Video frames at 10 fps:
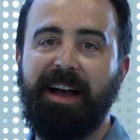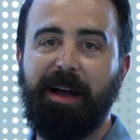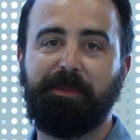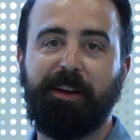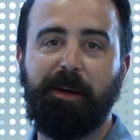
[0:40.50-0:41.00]

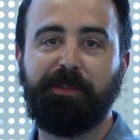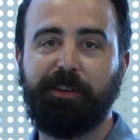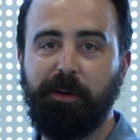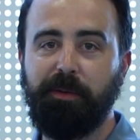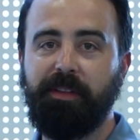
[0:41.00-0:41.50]
I'm Tom
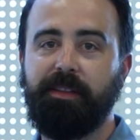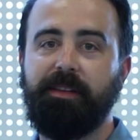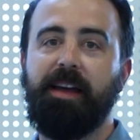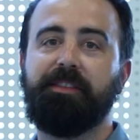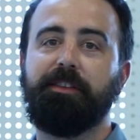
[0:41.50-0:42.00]
Stone, the
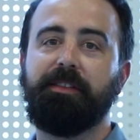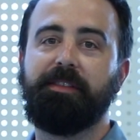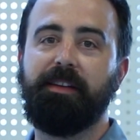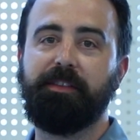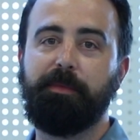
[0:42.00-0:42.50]
National
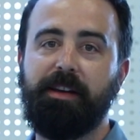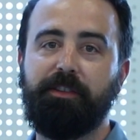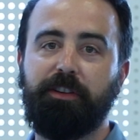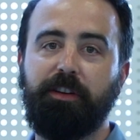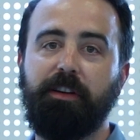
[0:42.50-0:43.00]
Sales
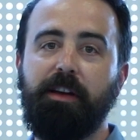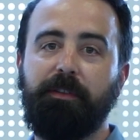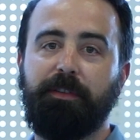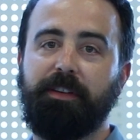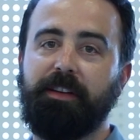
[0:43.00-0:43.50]
Manager
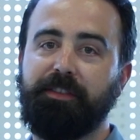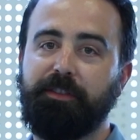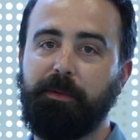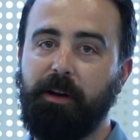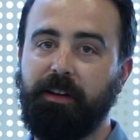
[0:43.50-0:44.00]
for
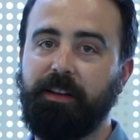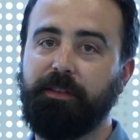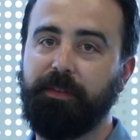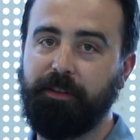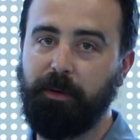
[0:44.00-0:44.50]
Industrial
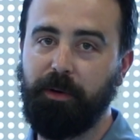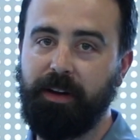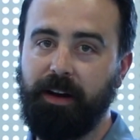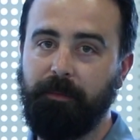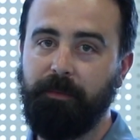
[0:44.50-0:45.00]
Markets for Thermal
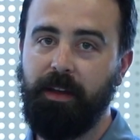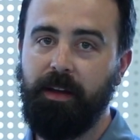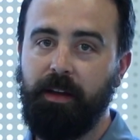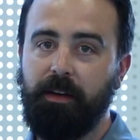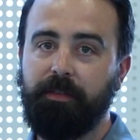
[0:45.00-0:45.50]
Care.
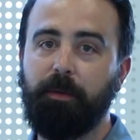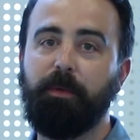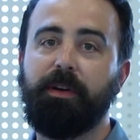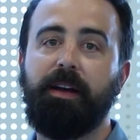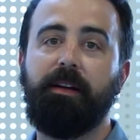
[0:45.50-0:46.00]

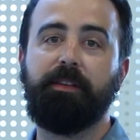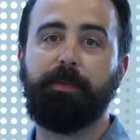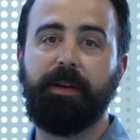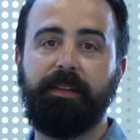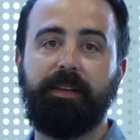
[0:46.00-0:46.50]
Thermal Care has
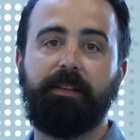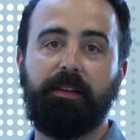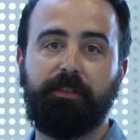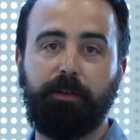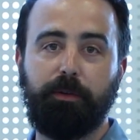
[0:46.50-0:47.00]
been in the
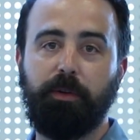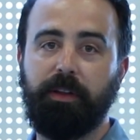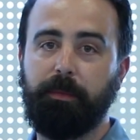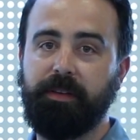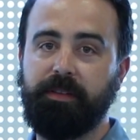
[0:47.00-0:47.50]
industrial
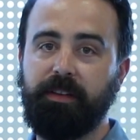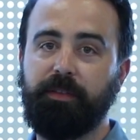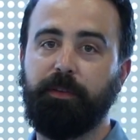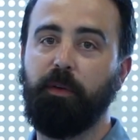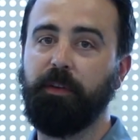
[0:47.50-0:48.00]
cooling
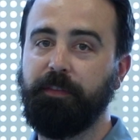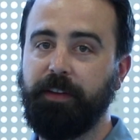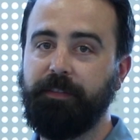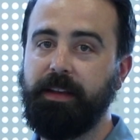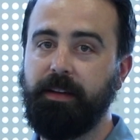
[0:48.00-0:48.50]
business for over
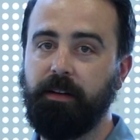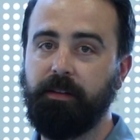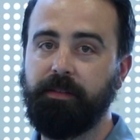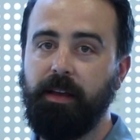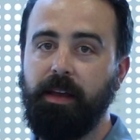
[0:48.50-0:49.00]
fifty
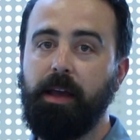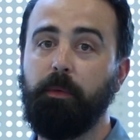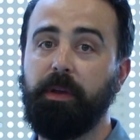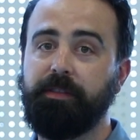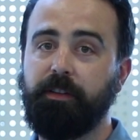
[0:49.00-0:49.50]
years,
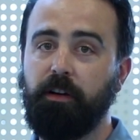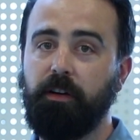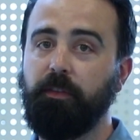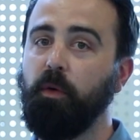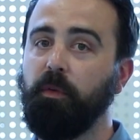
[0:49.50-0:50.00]
and we
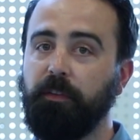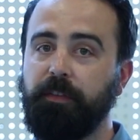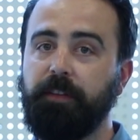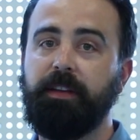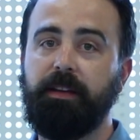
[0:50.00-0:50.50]
serve over
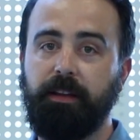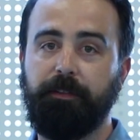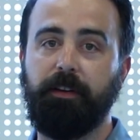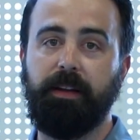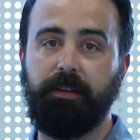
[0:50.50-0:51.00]
fifty
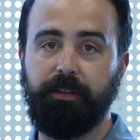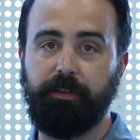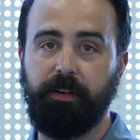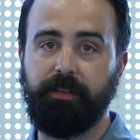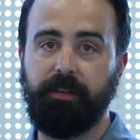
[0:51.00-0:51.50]
different
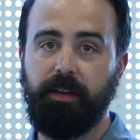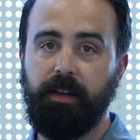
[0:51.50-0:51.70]
industries.